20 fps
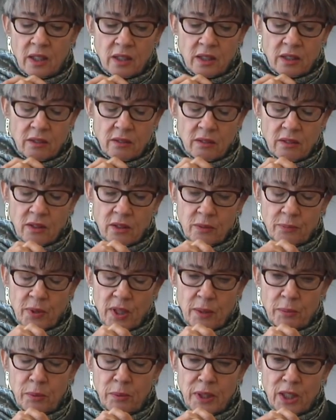and you're
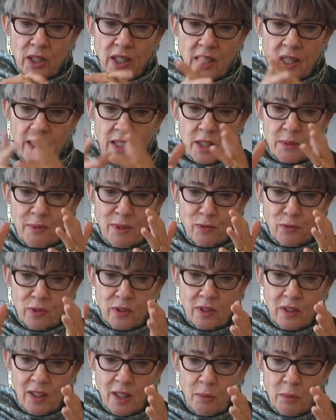probably going to ask me for
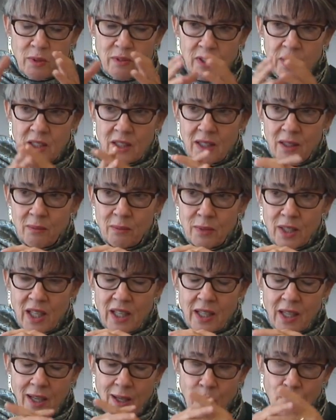the name of it, but
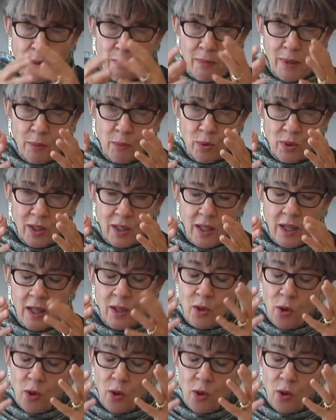I can't remember it.